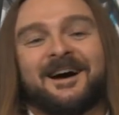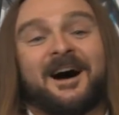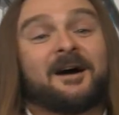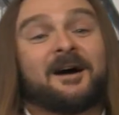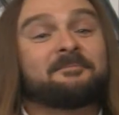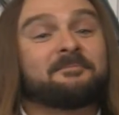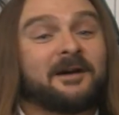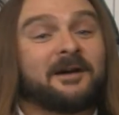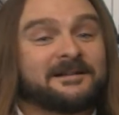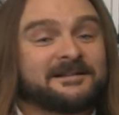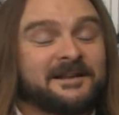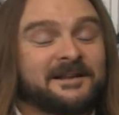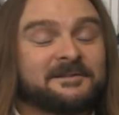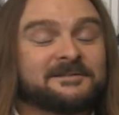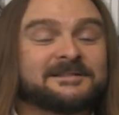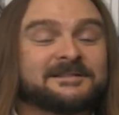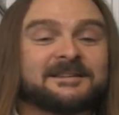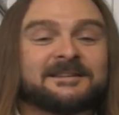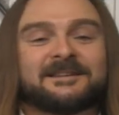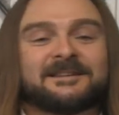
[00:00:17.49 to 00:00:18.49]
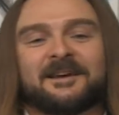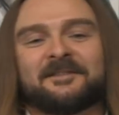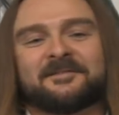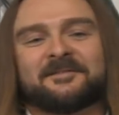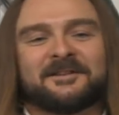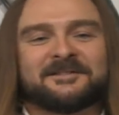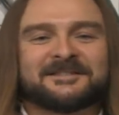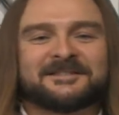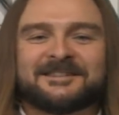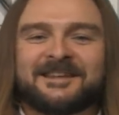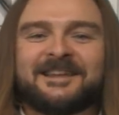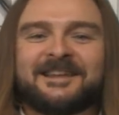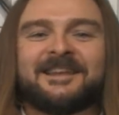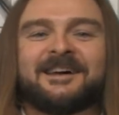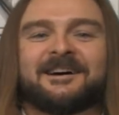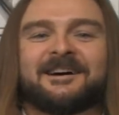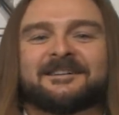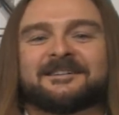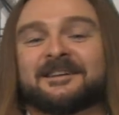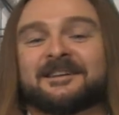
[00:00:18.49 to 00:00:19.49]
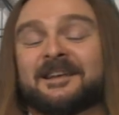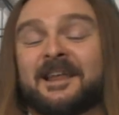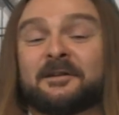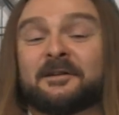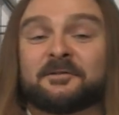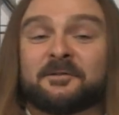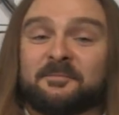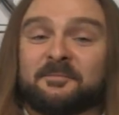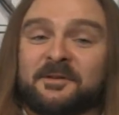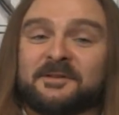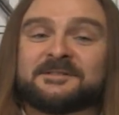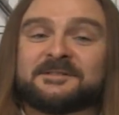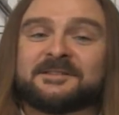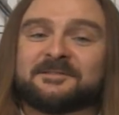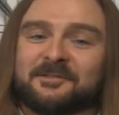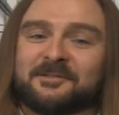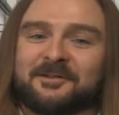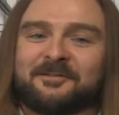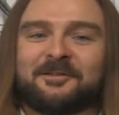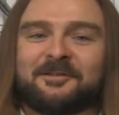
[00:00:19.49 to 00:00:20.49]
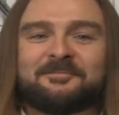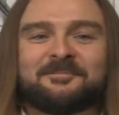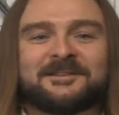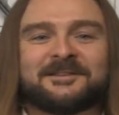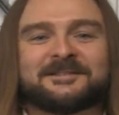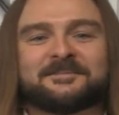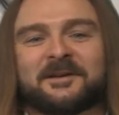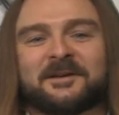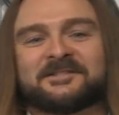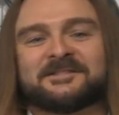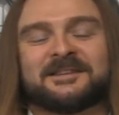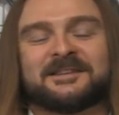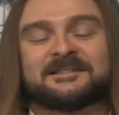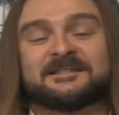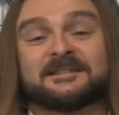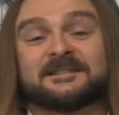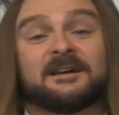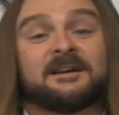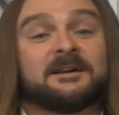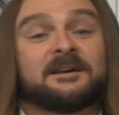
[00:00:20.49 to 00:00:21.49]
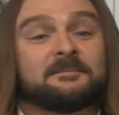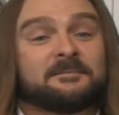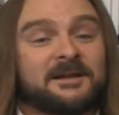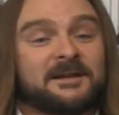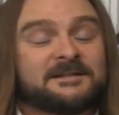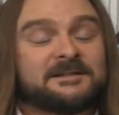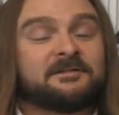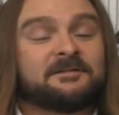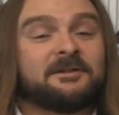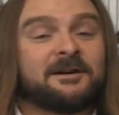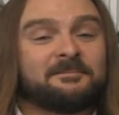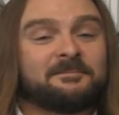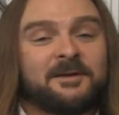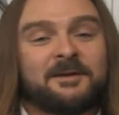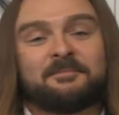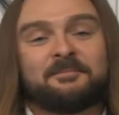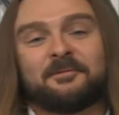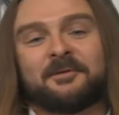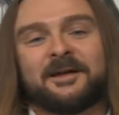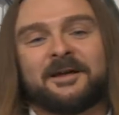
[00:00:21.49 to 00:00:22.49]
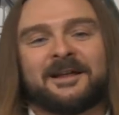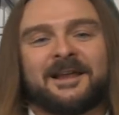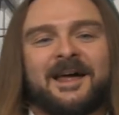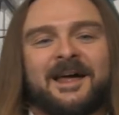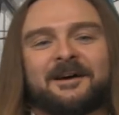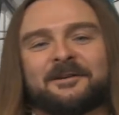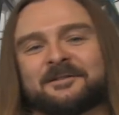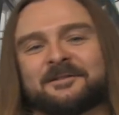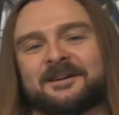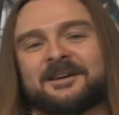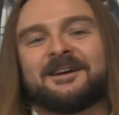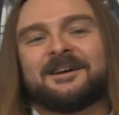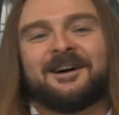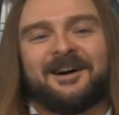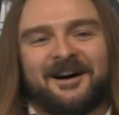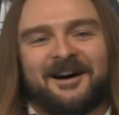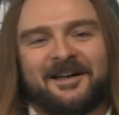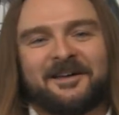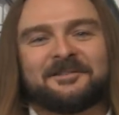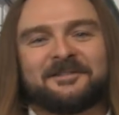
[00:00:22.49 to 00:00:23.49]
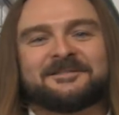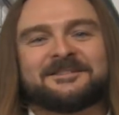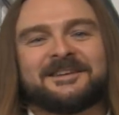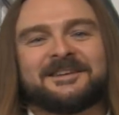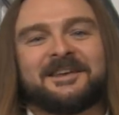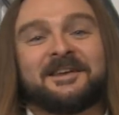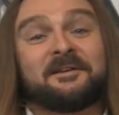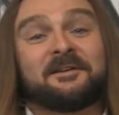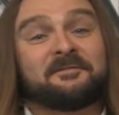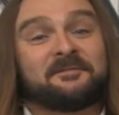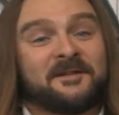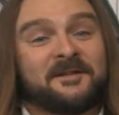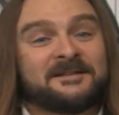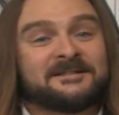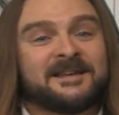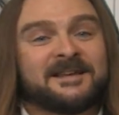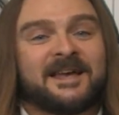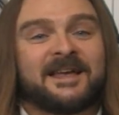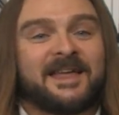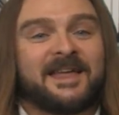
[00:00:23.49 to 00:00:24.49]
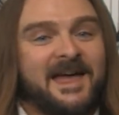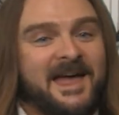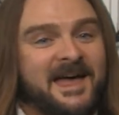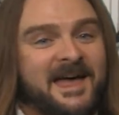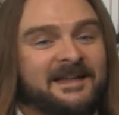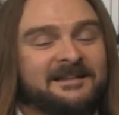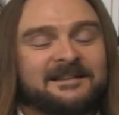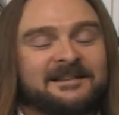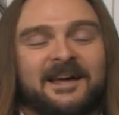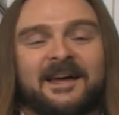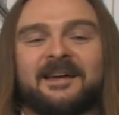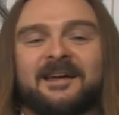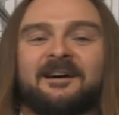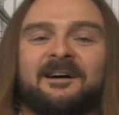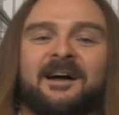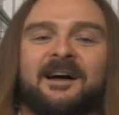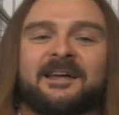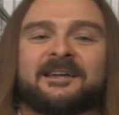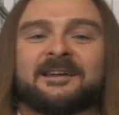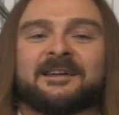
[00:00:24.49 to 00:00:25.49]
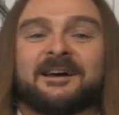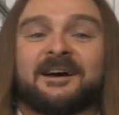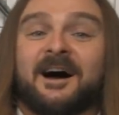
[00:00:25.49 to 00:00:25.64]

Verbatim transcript: I'm Brad Nelson of Nelson Hilliard, cloud computing recruitment specialist, placing great people in cloud, IoT, fintech, and AI.